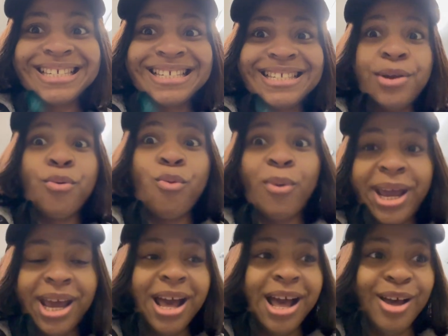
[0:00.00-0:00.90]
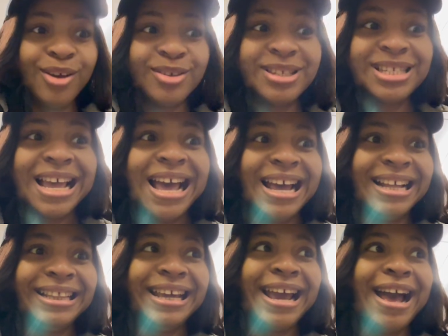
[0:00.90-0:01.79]
is a warehouse
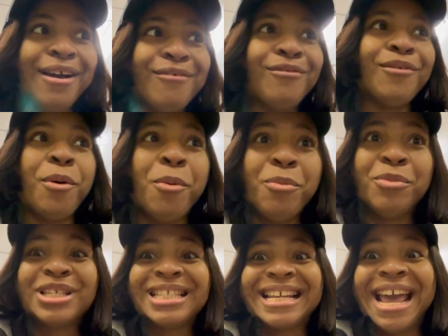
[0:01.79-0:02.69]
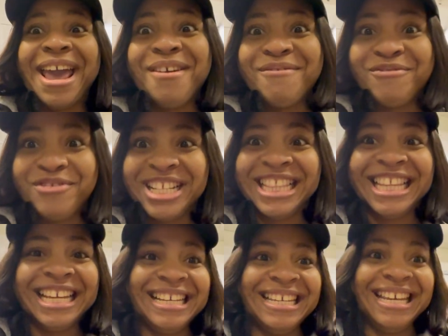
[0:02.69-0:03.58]
and they have almost
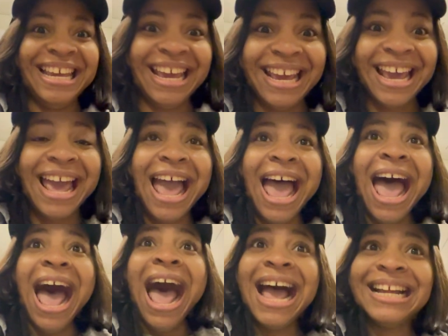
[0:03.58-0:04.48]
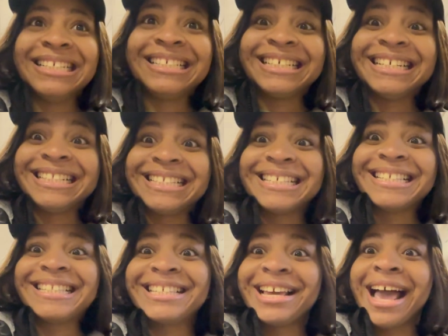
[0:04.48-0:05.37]
everything here and it
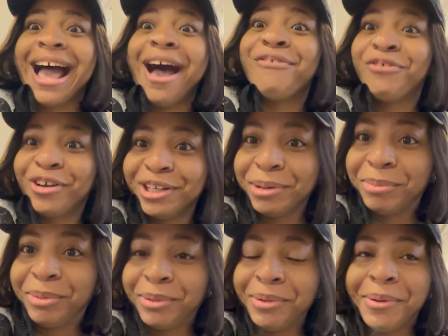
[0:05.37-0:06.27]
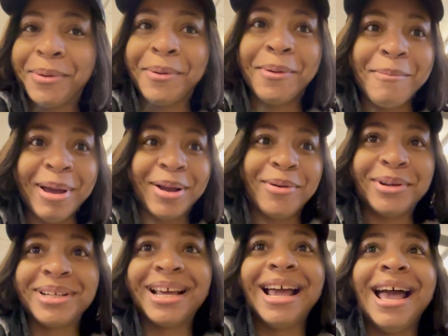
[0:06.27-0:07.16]
is affordable oh my
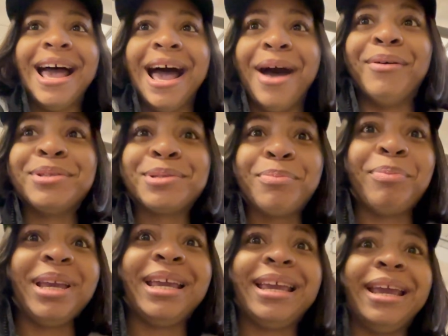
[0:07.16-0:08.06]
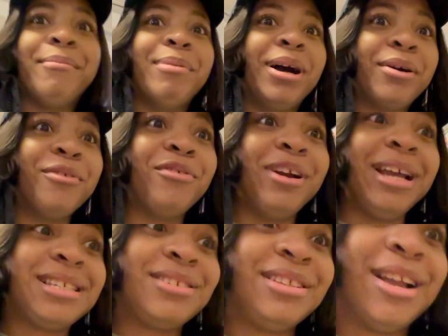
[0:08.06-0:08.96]
god i want to pick a bag of
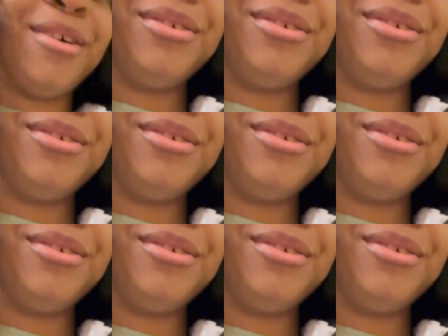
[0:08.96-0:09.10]
rice now